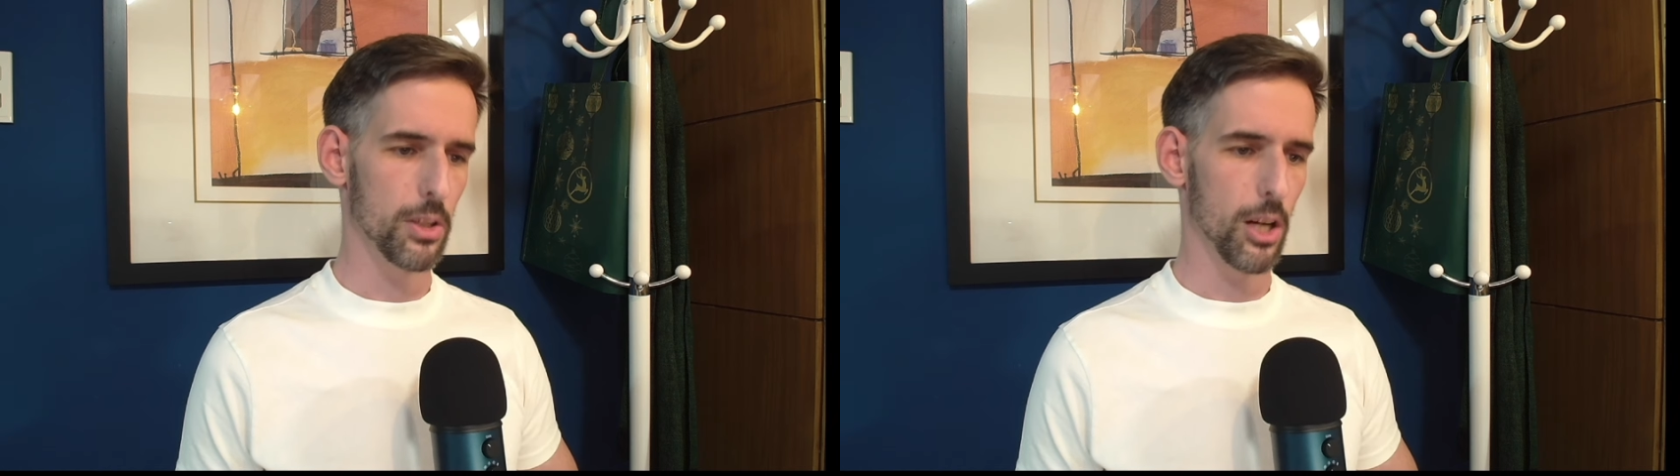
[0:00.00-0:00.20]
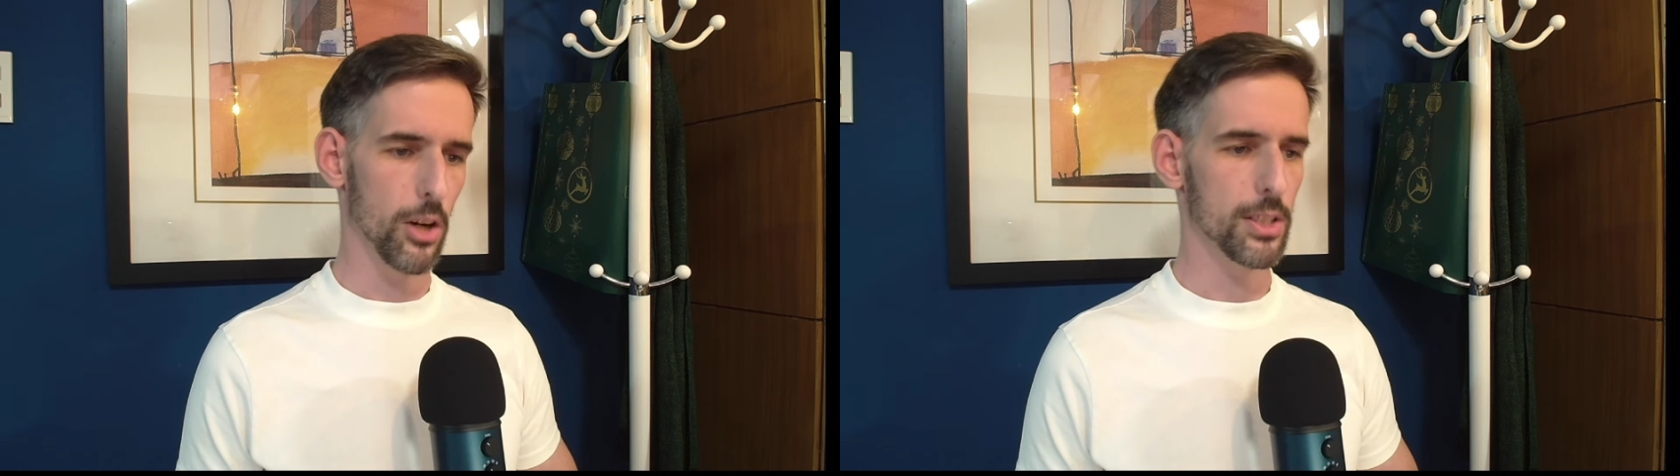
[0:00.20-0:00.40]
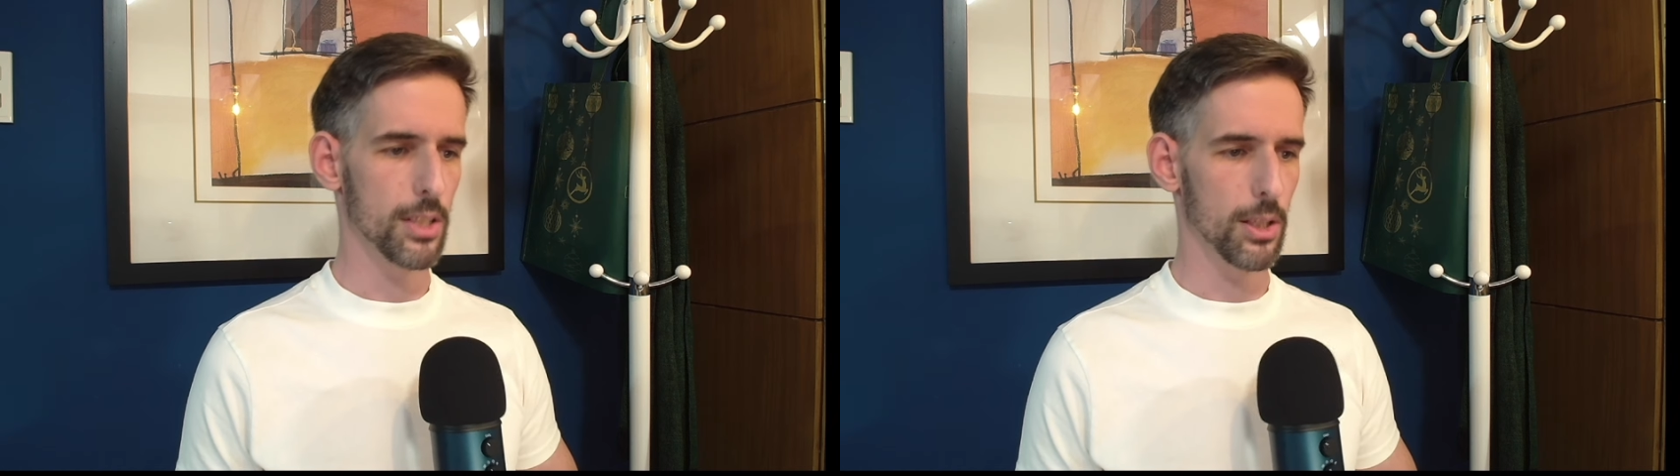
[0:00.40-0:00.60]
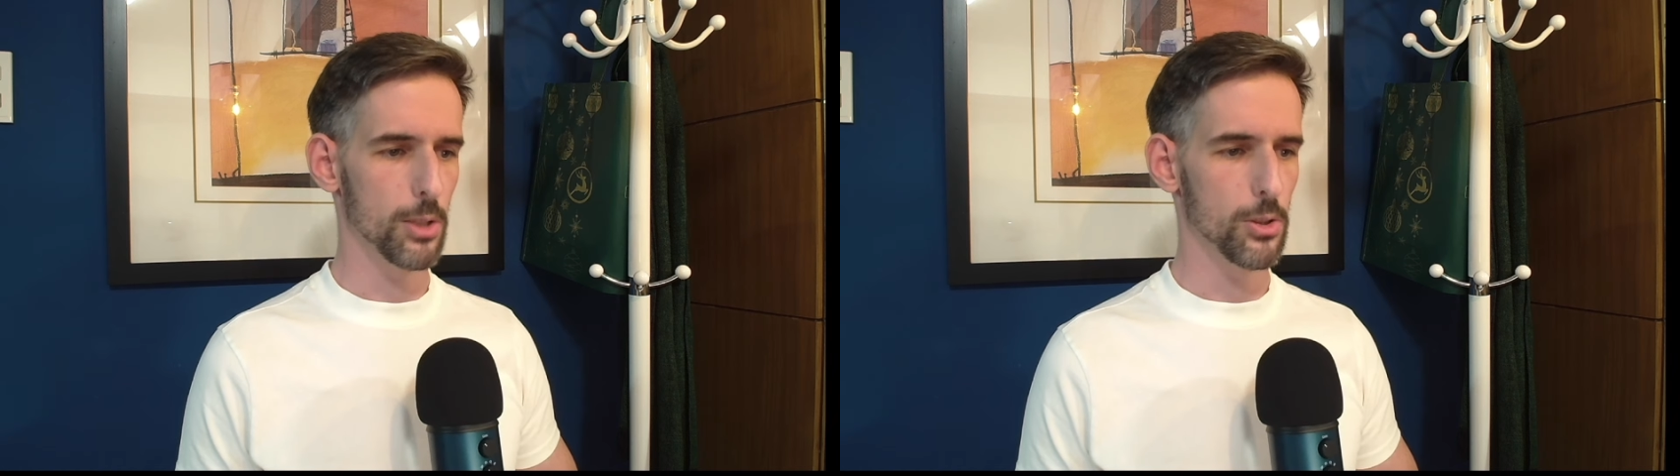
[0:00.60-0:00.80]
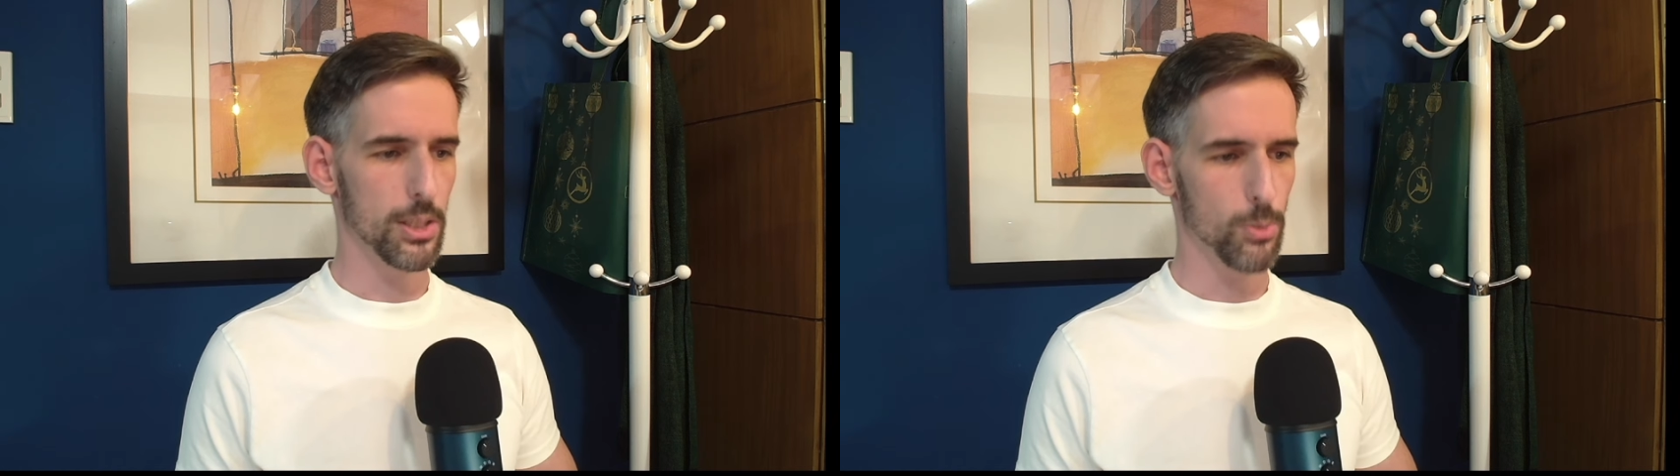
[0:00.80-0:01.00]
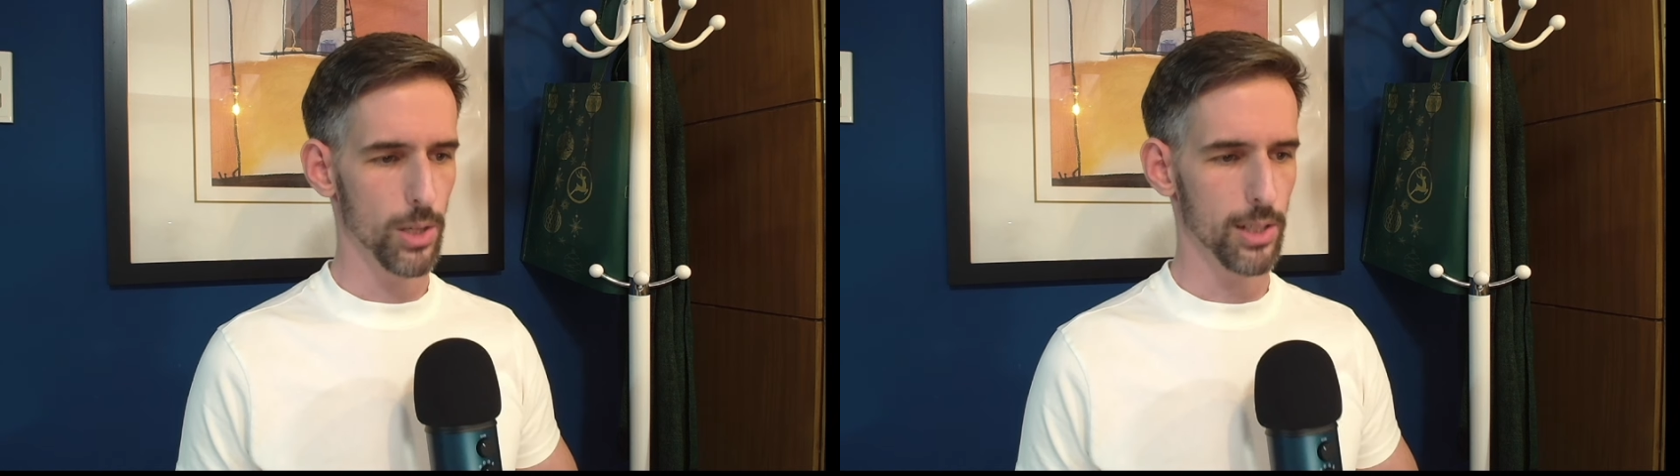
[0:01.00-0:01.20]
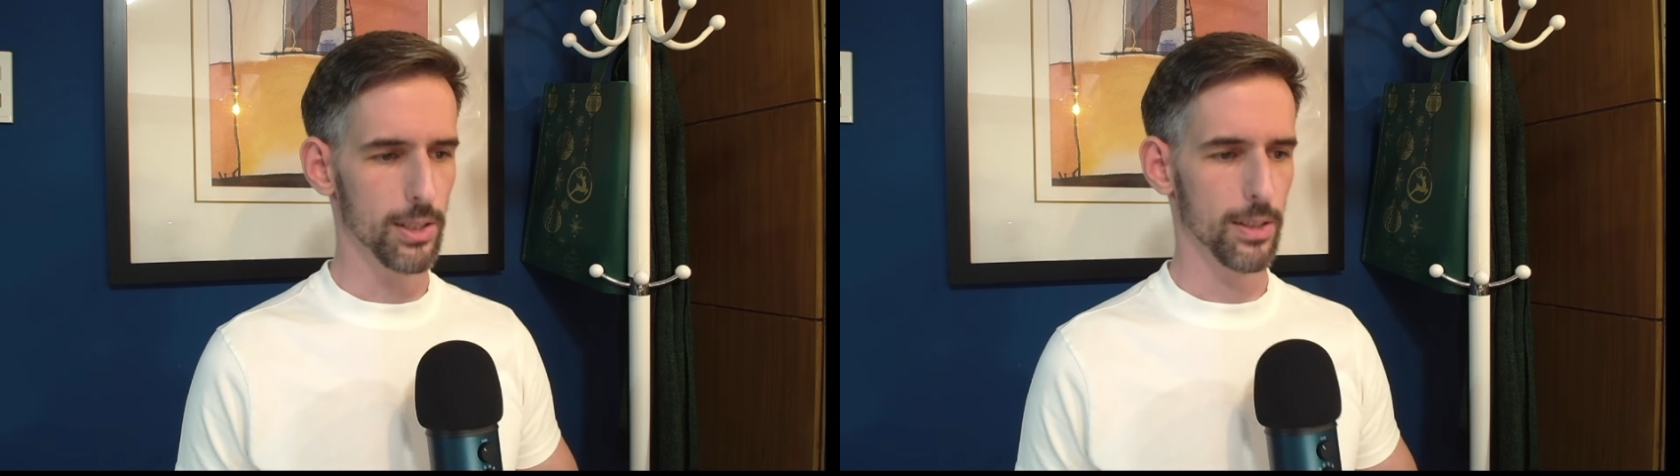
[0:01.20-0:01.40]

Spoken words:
are as intelligent as white.